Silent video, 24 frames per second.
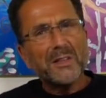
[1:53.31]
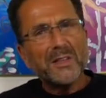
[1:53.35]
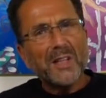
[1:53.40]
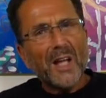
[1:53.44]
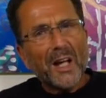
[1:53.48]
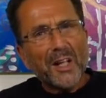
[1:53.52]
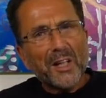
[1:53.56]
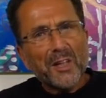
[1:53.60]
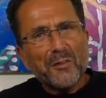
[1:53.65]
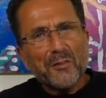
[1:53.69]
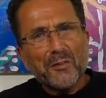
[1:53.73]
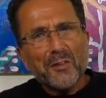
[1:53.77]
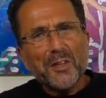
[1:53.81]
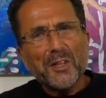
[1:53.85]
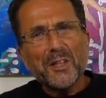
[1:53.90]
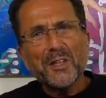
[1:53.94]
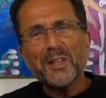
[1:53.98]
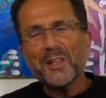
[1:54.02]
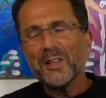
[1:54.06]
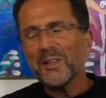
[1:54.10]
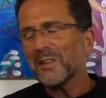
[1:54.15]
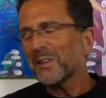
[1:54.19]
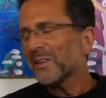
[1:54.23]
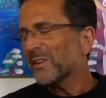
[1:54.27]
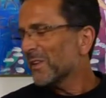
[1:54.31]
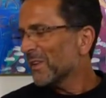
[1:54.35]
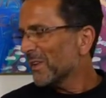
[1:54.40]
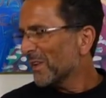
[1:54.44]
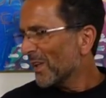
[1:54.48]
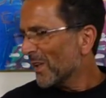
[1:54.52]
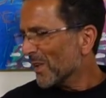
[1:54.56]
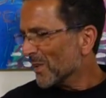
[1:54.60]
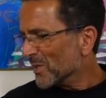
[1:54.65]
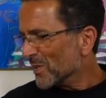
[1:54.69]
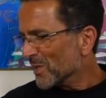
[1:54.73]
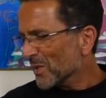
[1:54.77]
daddy vegan.
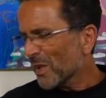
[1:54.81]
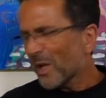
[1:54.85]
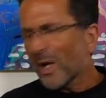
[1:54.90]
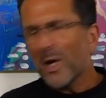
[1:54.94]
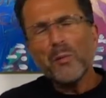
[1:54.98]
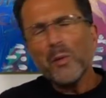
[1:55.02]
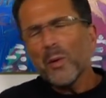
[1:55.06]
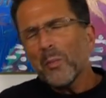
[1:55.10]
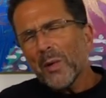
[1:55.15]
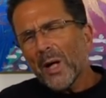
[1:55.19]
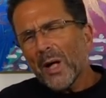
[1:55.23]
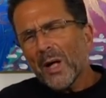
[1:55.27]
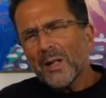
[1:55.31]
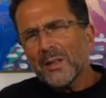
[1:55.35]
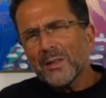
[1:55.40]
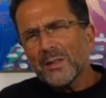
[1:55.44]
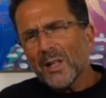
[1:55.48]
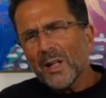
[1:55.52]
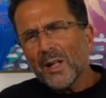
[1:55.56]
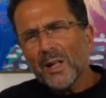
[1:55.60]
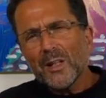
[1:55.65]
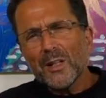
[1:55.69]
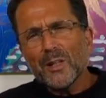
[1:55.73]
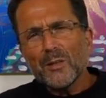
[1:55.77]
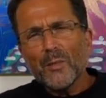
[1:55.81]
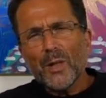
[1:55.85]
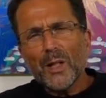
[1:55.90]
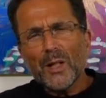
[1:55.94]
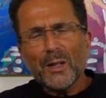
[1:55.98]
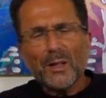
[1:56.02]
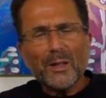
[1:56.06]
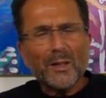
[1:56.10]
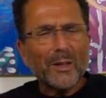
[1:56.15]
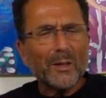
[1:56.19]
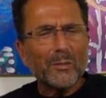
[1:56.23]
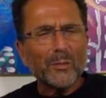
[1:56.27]
Yes, I'm a bad daddy,
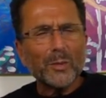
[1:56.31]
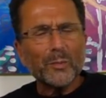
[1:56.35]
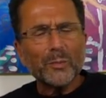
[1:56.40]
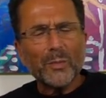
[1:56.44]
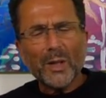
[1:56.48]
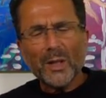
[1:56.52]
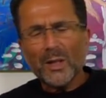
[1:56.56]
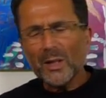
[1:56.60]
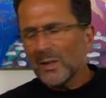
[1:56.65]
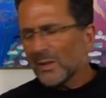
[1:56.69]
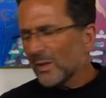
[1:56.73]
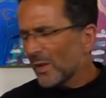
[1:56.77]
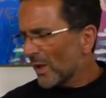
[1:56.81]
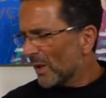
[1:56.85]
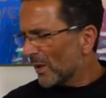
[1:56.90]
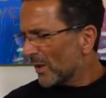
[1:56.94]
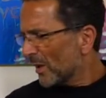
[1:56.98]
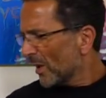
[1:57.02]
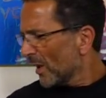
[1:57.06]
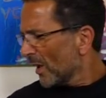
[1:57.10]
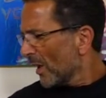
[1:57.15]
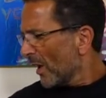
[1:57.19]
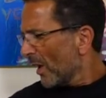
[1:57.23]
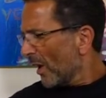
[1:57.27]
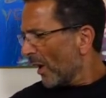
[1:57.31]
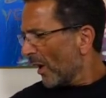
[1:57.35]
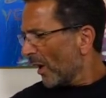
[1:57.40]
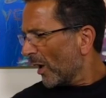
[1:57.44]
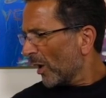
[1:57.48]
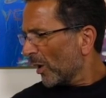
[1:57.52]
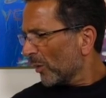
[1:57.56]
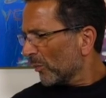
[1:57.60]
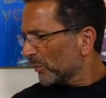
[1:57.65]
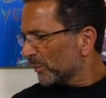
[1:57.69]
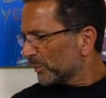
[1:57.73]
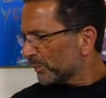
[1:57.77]
man. I'm a bad daddy.
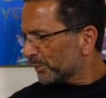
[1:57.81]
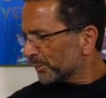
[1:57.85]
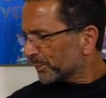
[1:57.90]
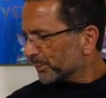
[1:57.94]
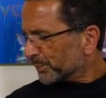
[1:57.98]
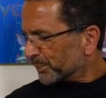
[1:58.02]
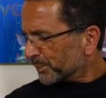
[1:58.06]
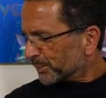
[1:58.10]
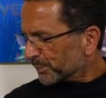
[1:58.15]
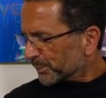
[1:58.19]
Um,